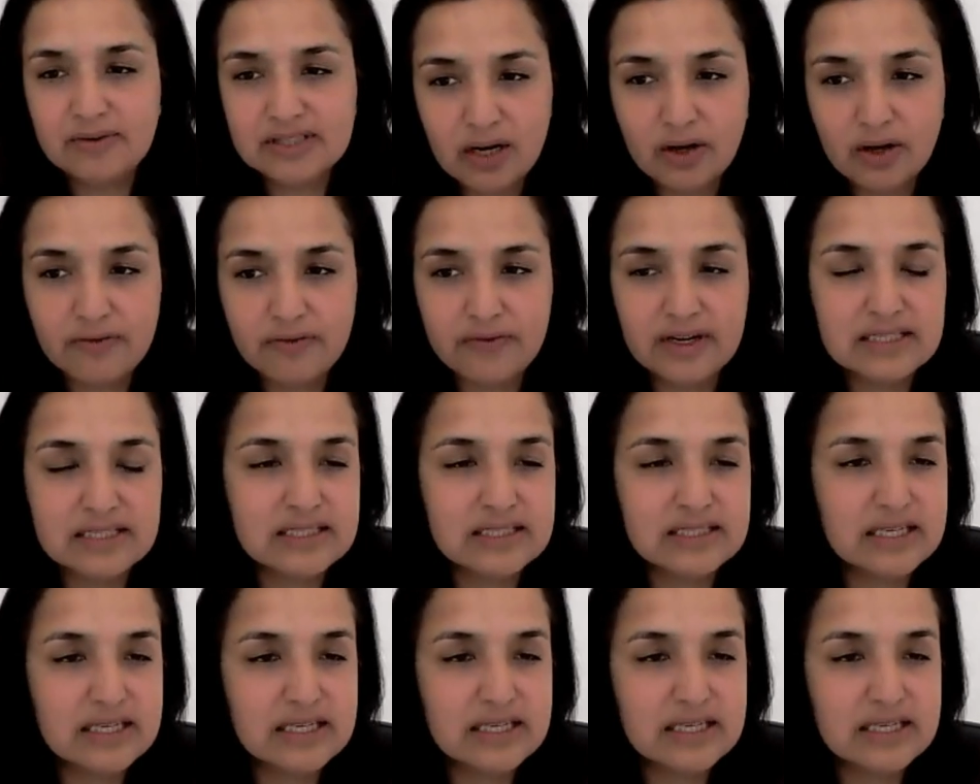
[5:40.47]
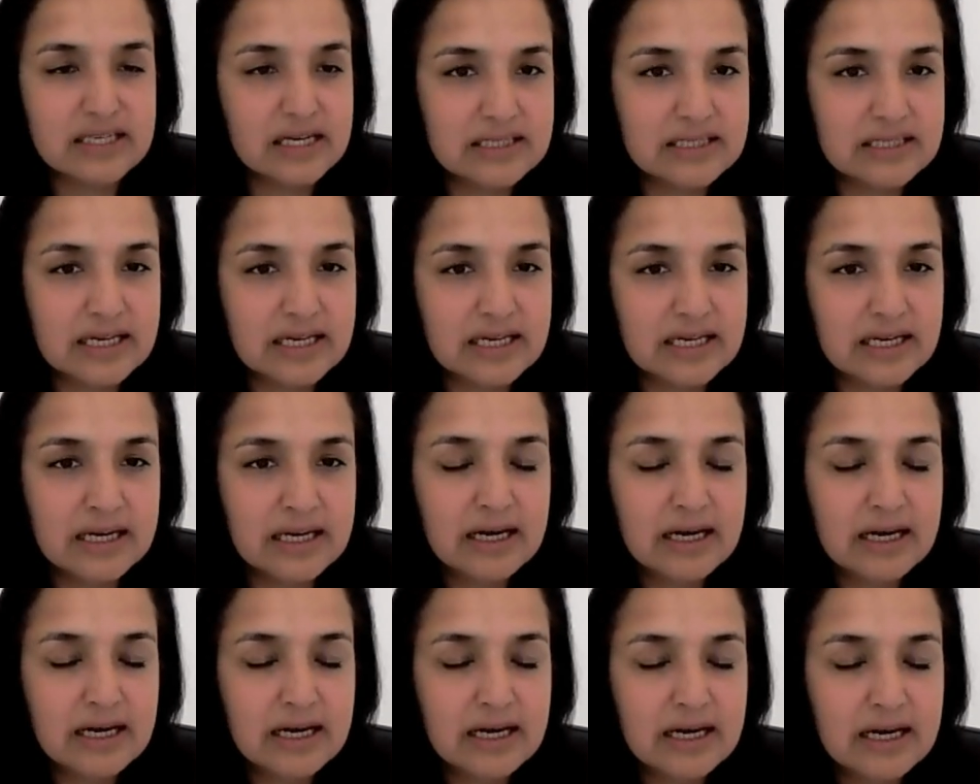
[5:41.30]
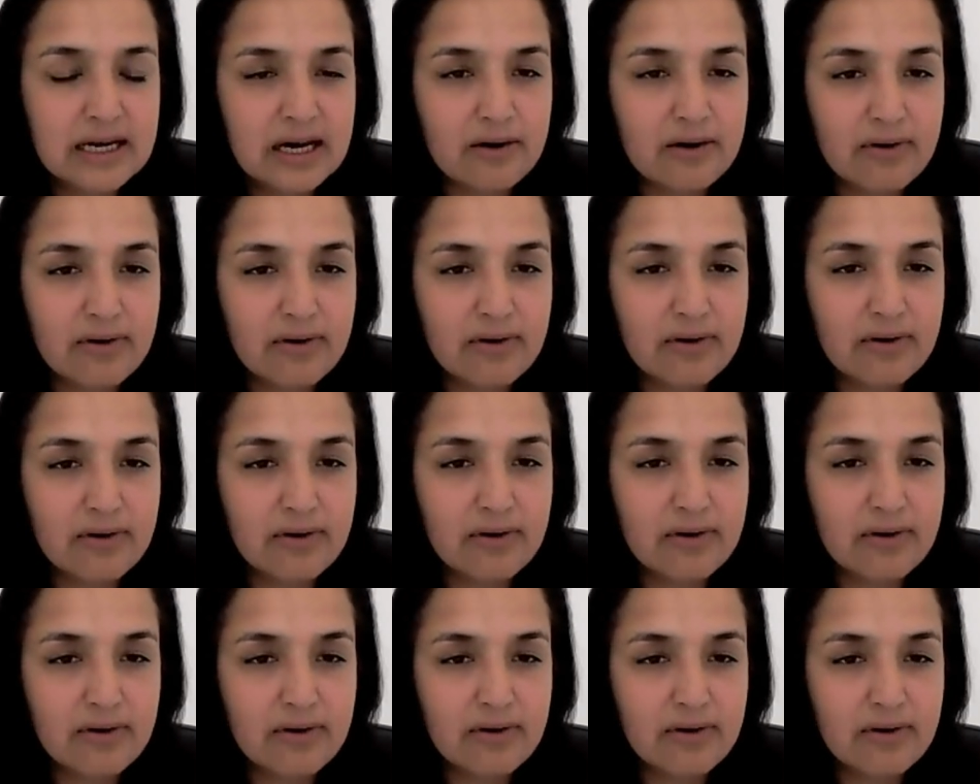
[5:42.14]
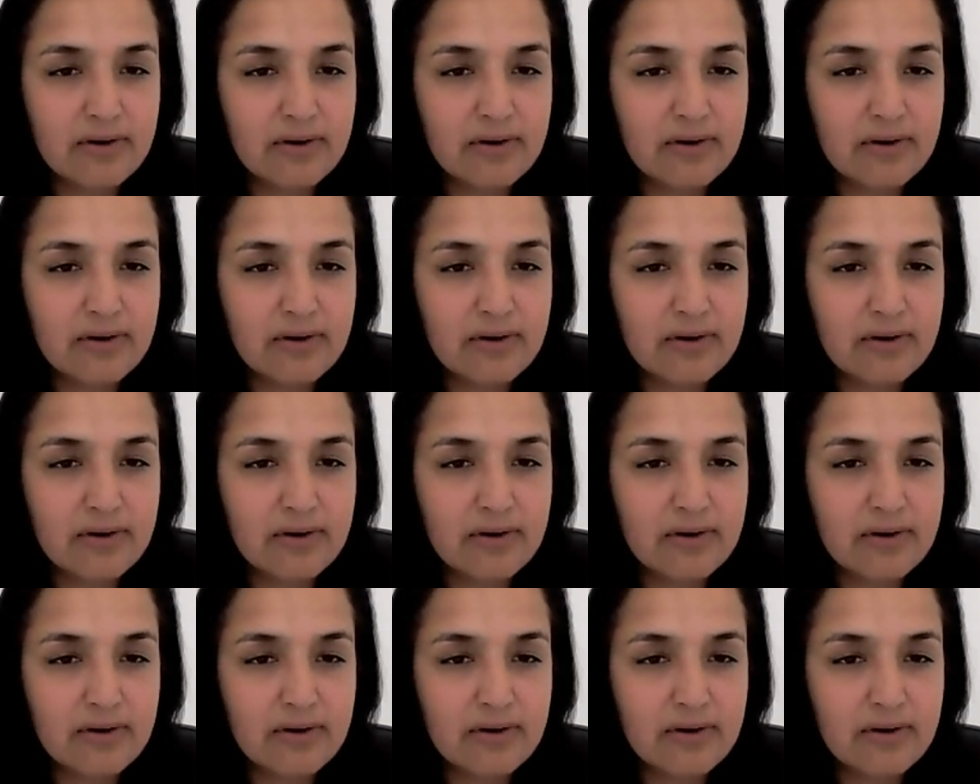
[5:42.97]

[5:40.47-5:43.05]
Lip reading: There is quite a lot of uncertainty